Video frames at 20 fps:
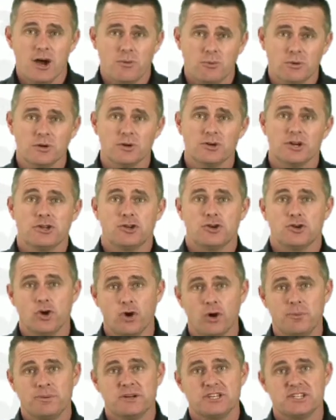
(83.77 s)
We'll look at
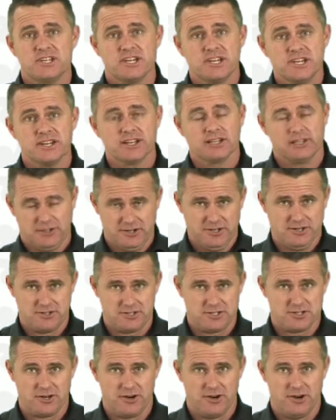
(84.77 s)
your particular
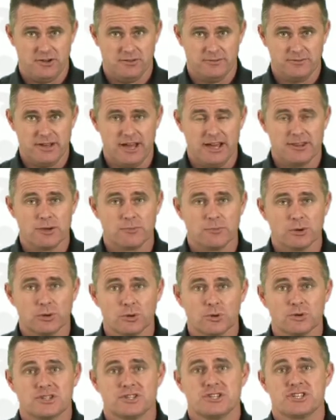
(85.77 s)
leader's style, and then we'll
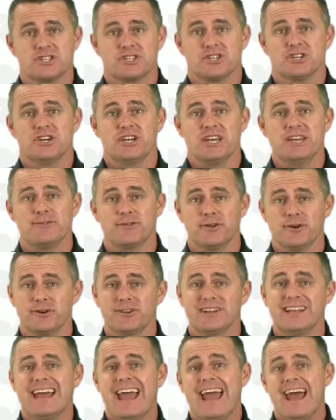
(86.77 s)
look to see,
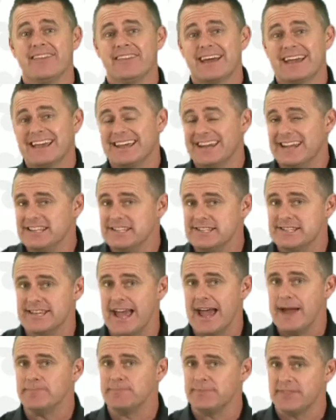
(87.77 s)
thirdly, how they can
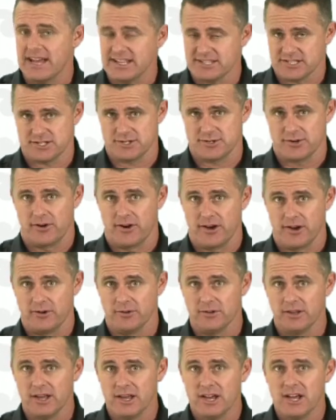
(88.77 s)
adapt that
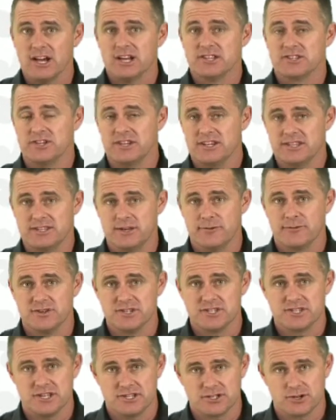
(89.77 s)
style to the
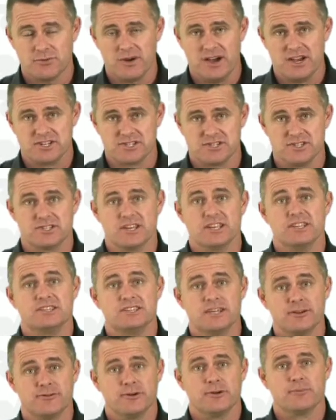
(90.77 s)
different situations and
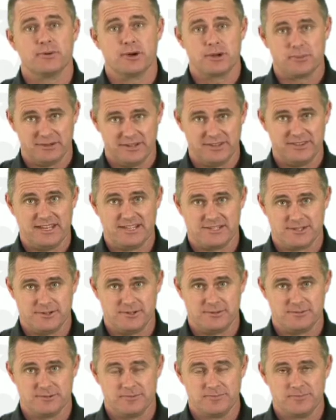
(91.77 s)
different people in their
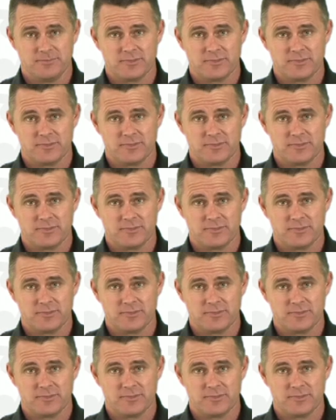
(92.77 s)
teams.